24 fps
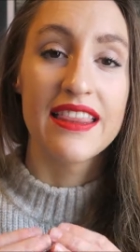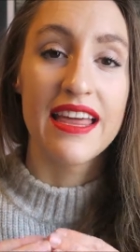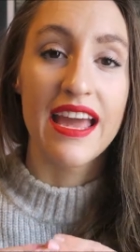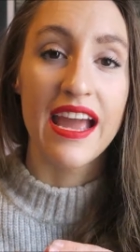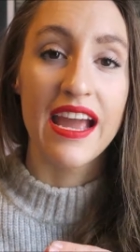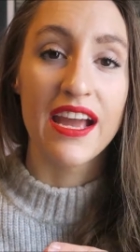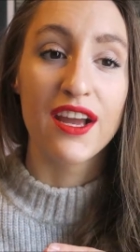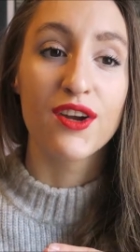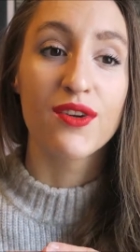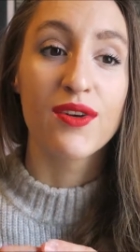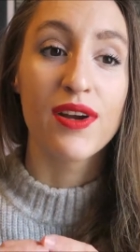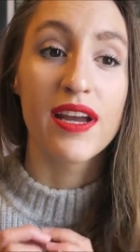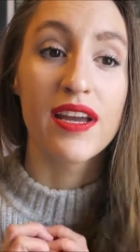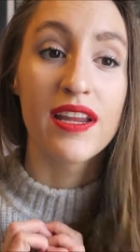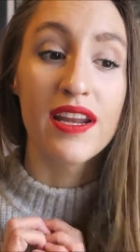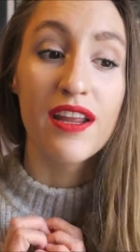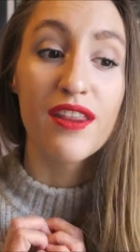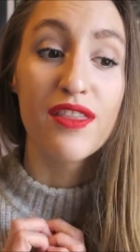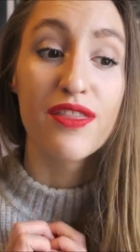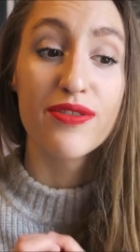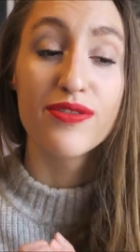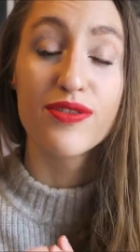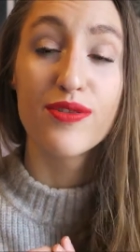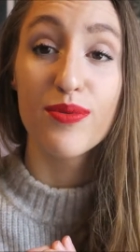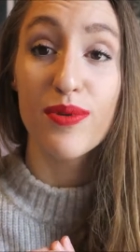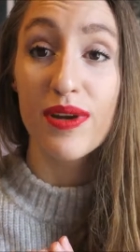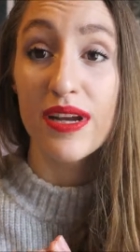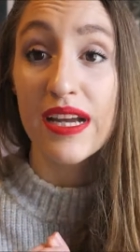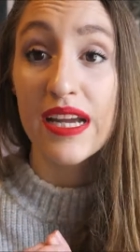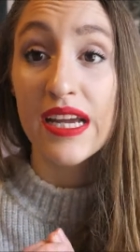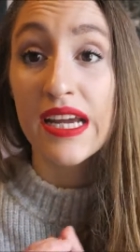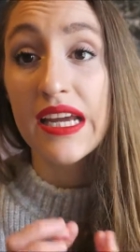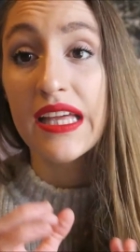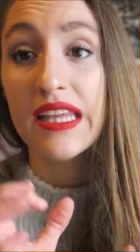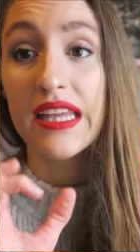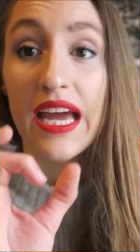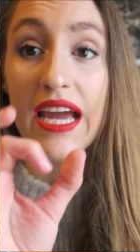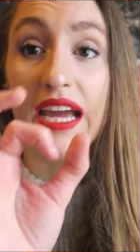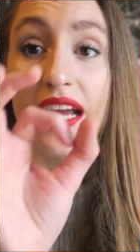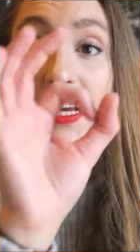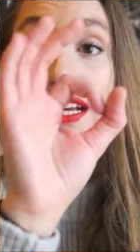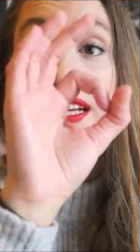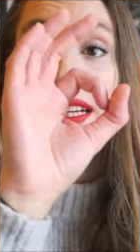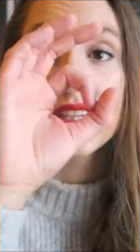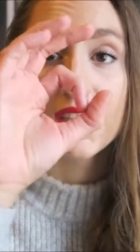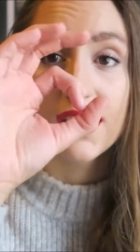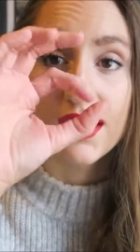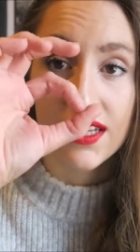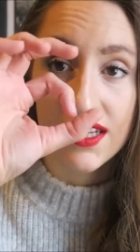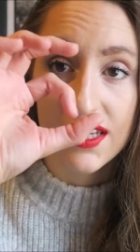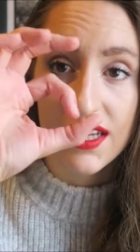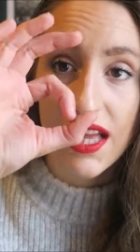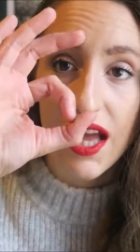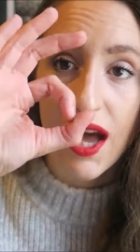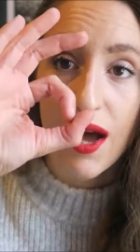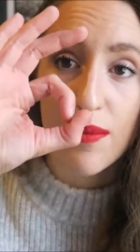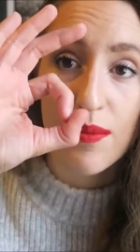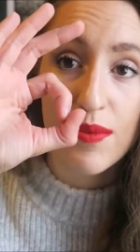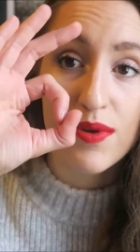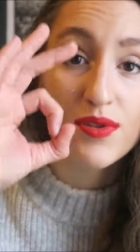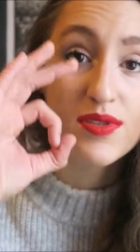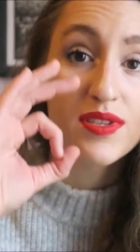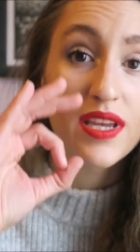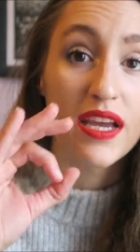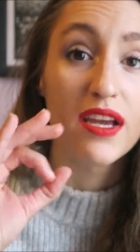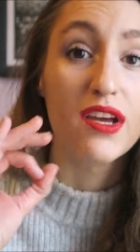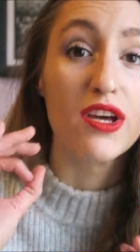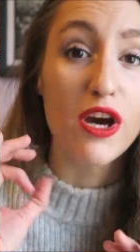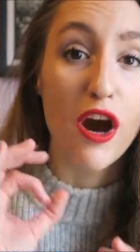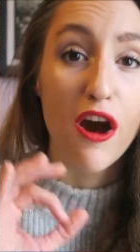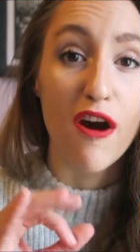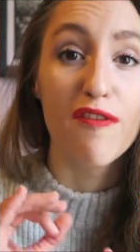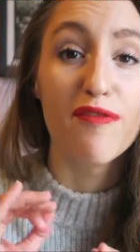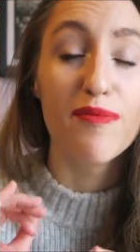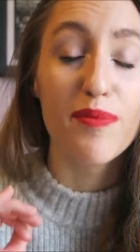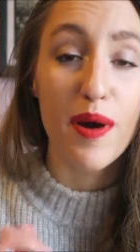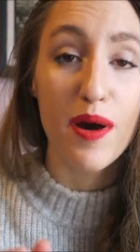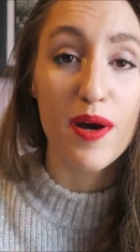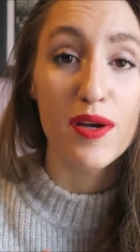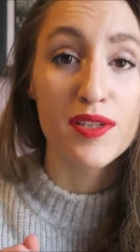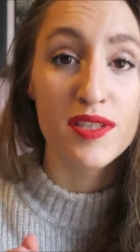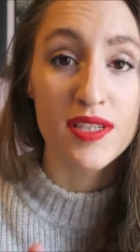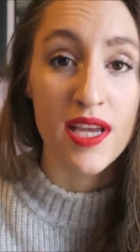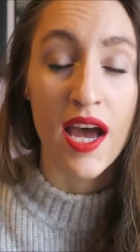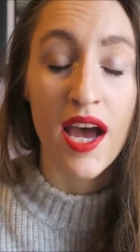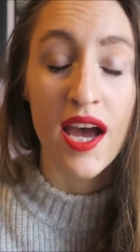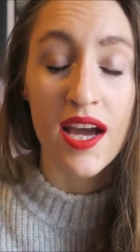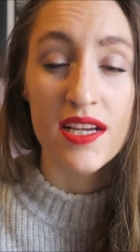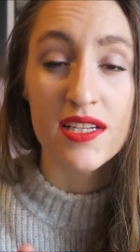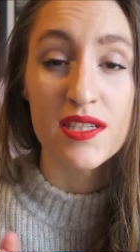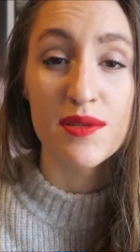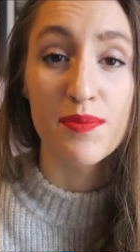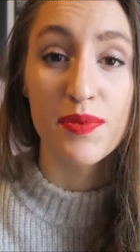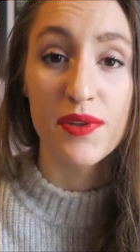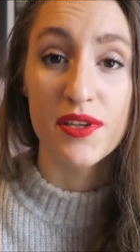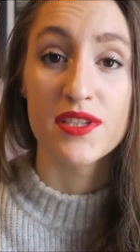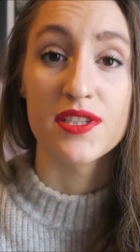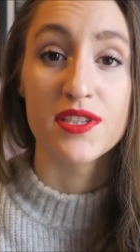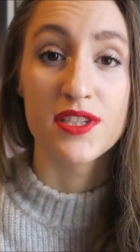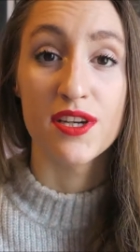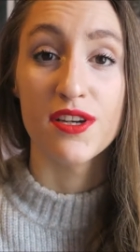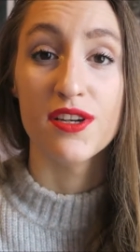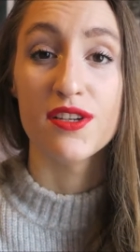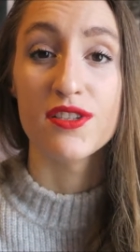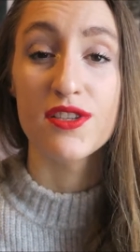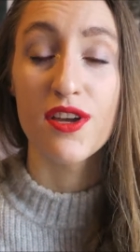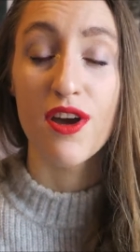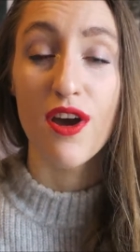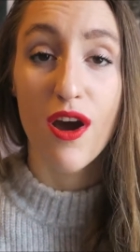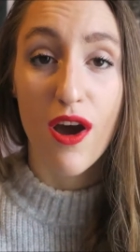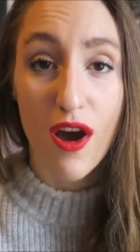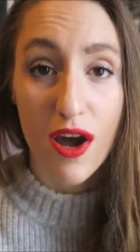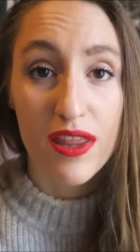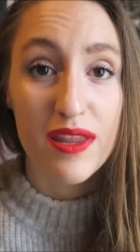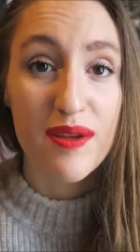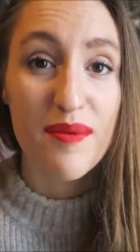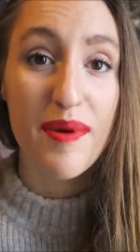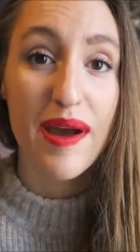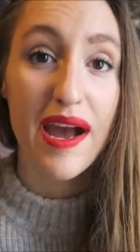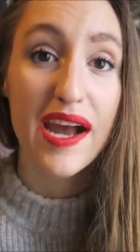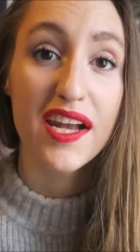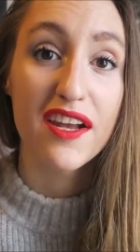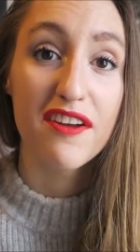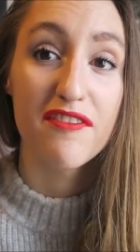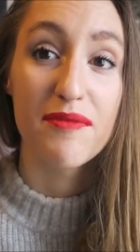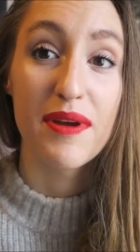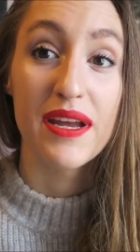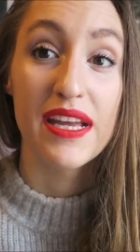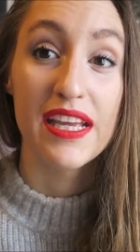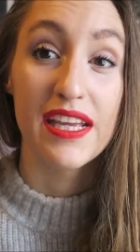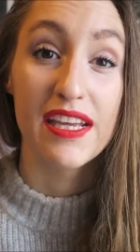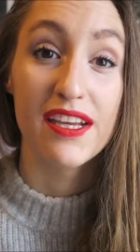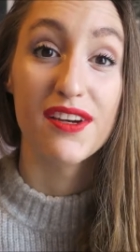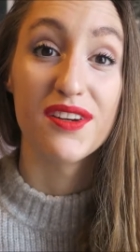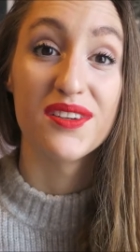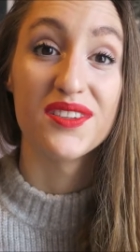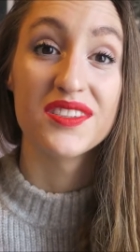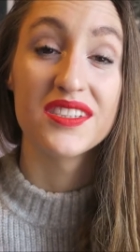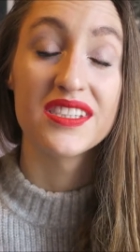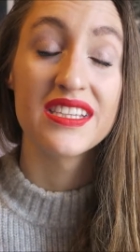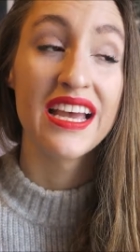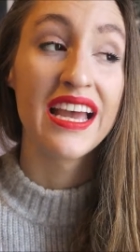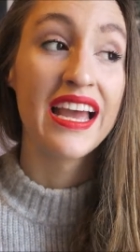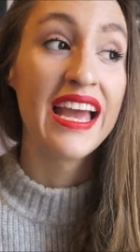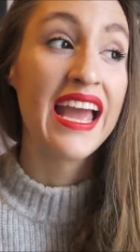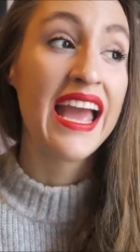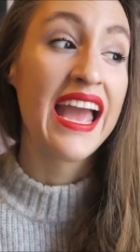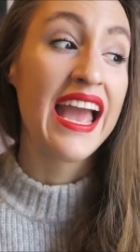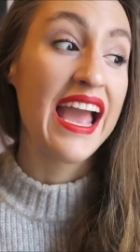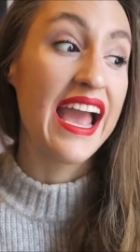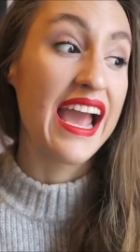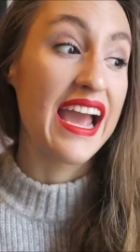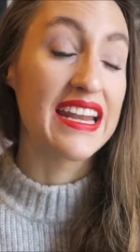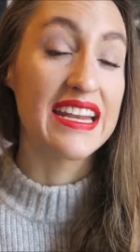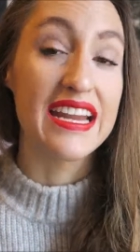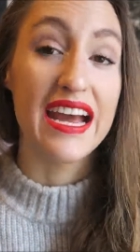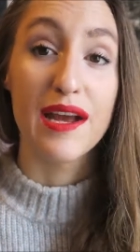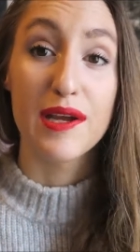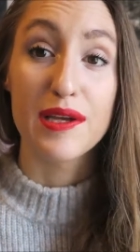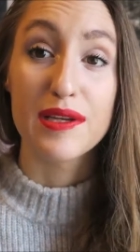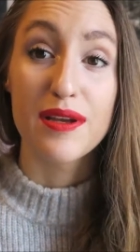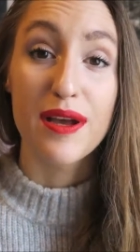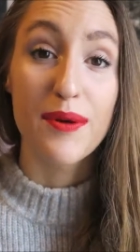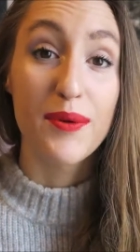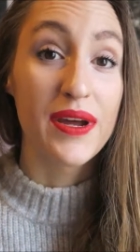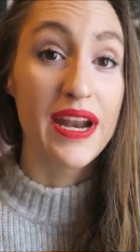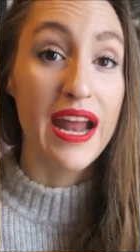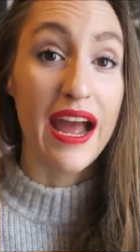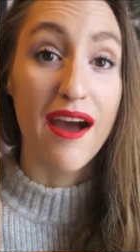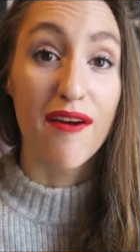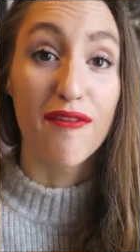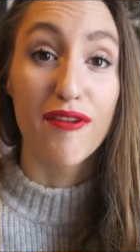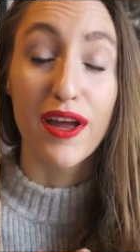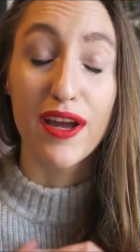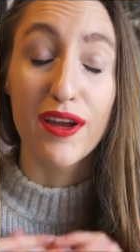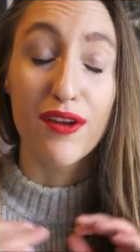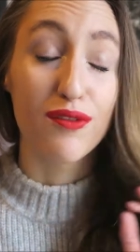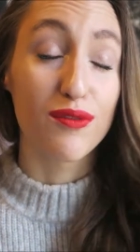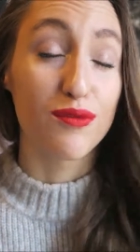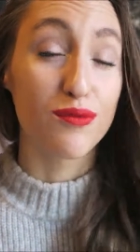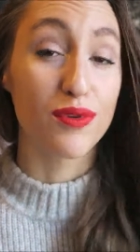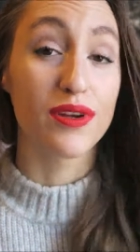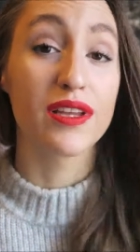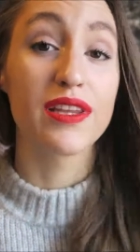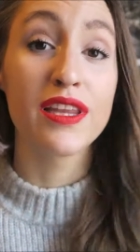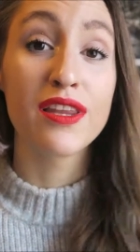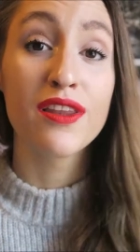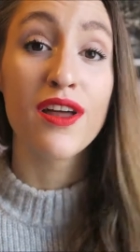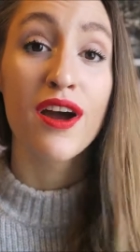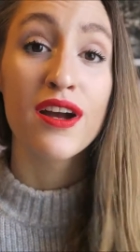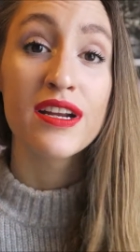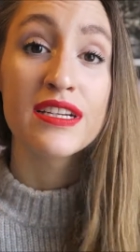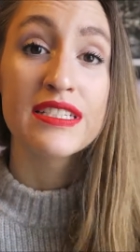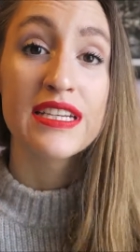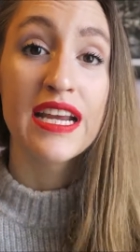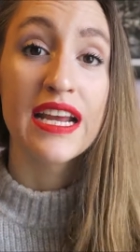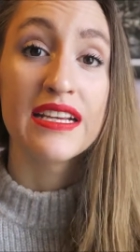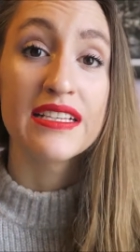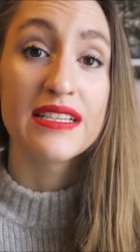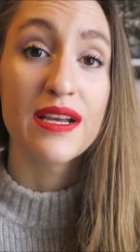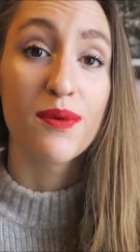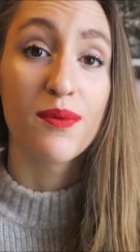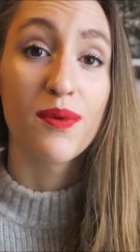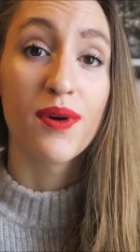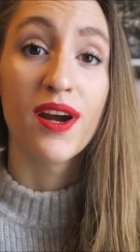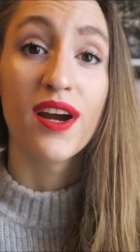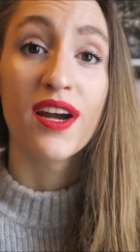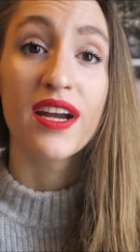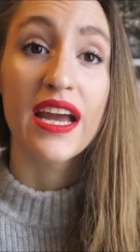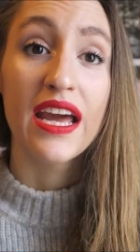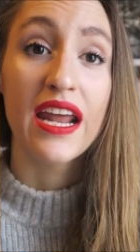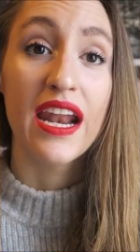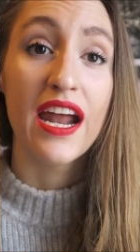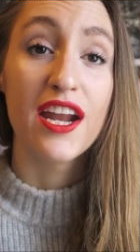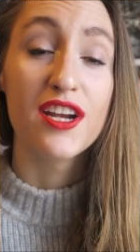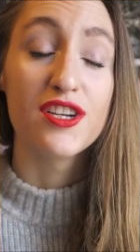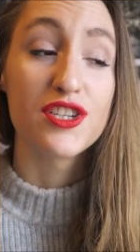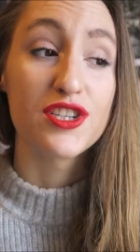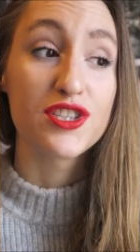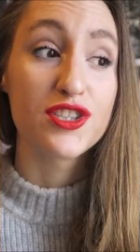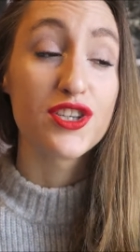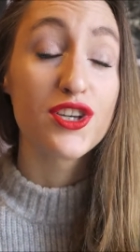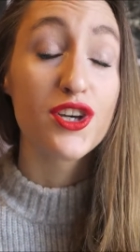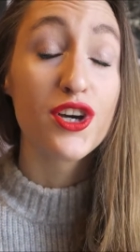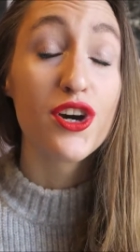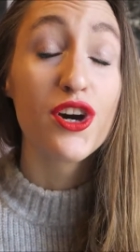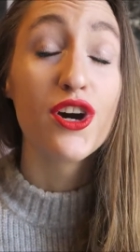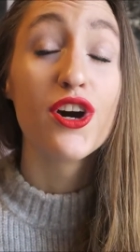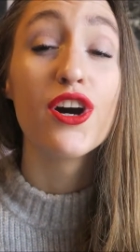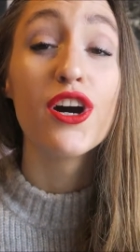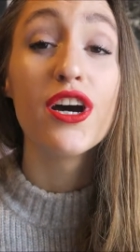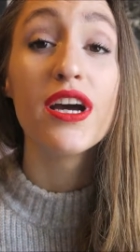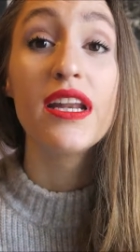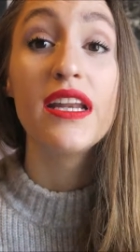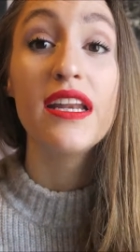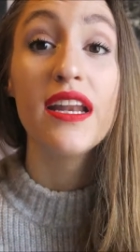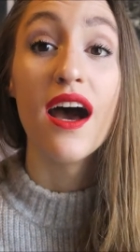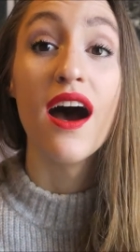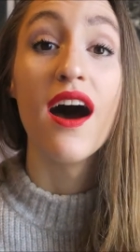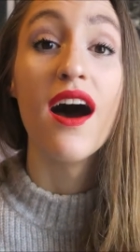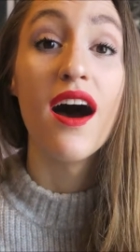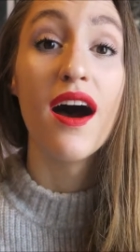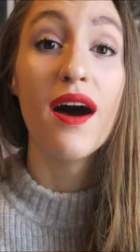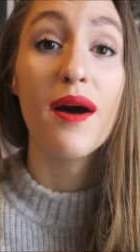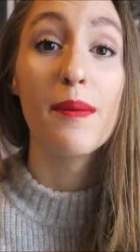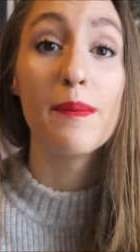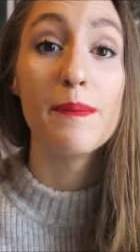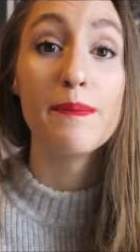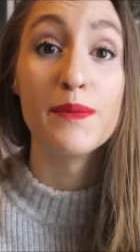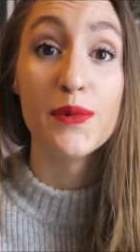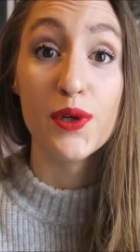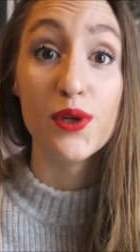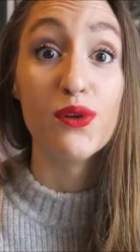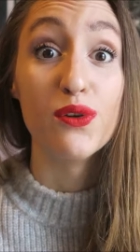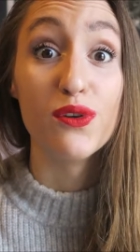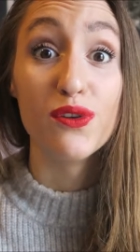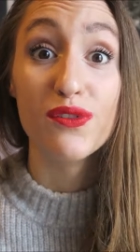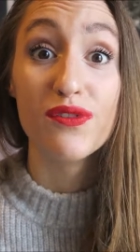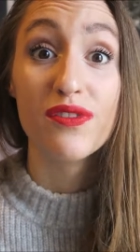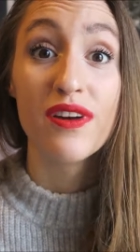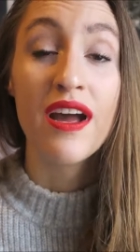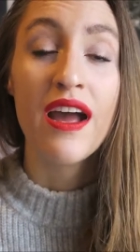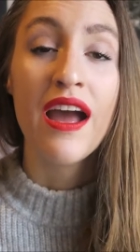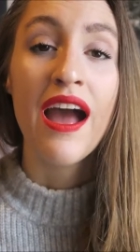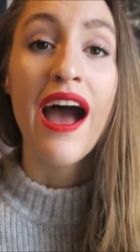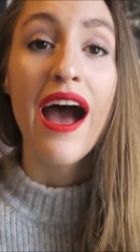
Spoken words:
they created 3 like almost like golf ball size blisters on the back of my heels, and I would have like really long days at work and I just could not move.